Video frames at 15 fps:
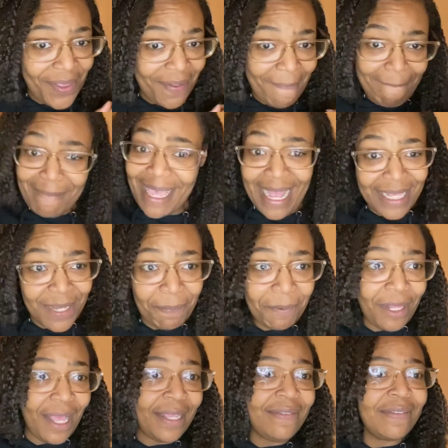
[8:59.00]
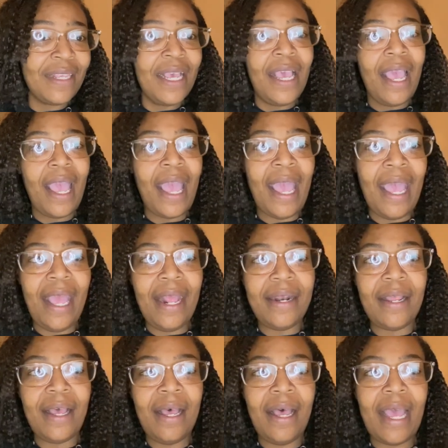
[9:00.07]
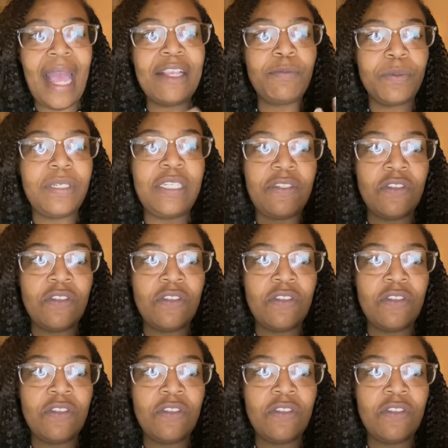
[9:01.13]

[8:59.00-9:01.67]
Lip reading: that's a plus. And expertise